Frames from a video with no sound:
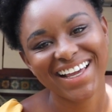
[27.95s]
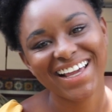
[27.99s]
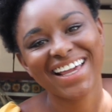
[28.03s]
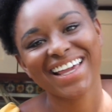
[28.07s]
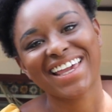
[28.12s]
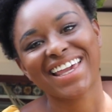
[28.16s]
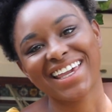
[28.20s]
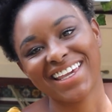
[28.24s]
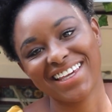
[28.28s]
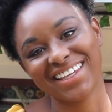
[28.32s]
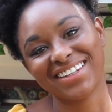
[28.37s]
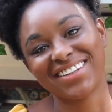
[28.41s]

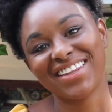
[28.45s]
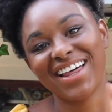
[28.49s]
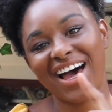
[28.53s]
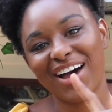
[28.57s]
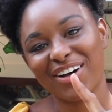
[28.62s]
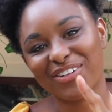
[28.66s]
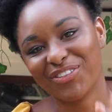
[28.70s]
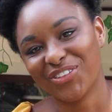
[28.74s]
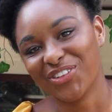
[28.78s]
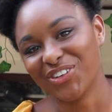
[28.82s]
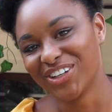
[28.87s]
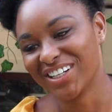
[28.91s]
Heed
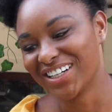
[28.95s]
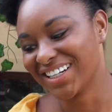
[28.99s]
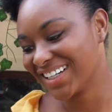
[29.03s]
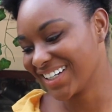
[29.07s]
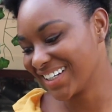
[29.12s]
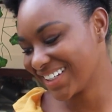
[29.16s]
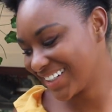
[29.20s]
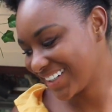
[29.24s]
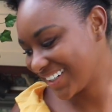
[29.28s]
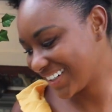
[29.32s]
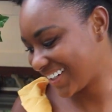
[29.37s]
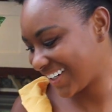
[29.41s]
that
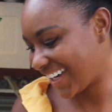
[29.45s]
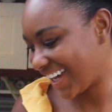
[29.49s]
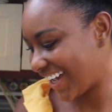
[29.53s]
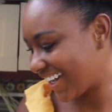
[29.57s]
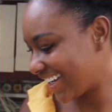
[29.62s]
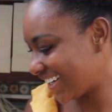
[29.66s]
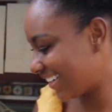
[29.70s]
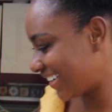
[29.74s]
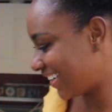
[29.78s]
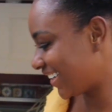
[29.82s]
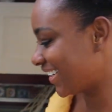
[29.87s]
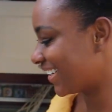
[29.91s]
warning,
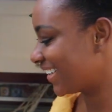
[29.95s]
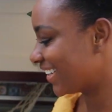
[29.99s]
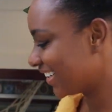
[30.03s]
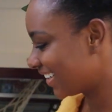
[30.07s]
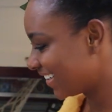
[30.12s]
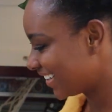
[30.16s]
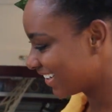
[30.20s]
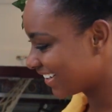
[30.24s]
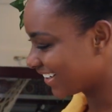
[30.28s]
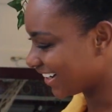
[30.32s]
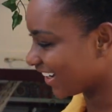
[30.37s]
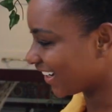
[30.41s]
okay?
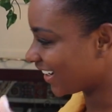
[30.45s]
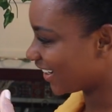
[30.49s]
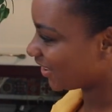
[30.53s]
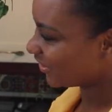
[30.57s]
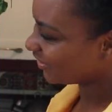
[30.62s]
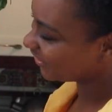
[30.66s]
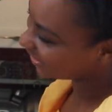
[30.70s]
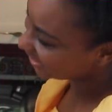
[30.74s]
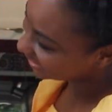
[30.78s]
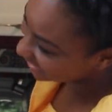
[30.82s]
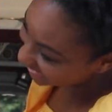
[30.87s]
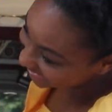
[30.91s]
Now
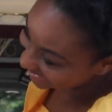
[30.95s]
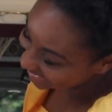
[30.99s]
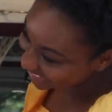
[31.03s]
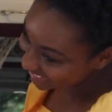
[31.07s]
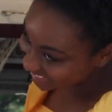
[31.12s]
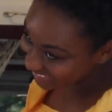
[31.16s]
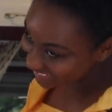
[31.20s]
come on in.